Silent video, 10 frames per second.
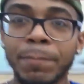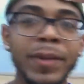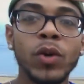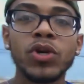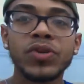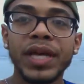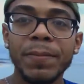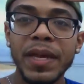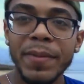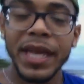Be all you
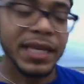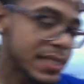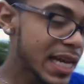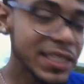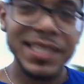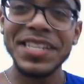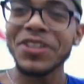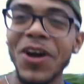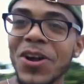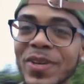can be, man. It's not just in
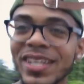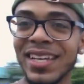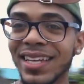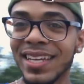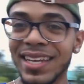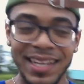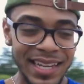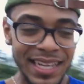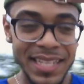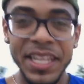the army.
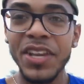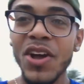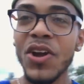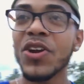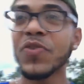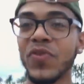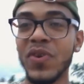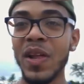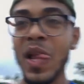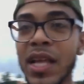It's here on earth.
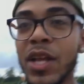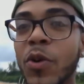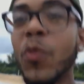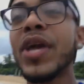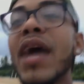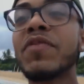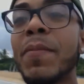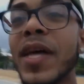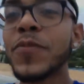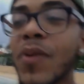We have the
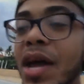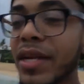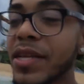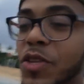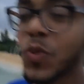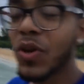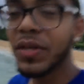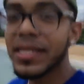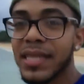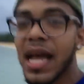best product in this world, and it's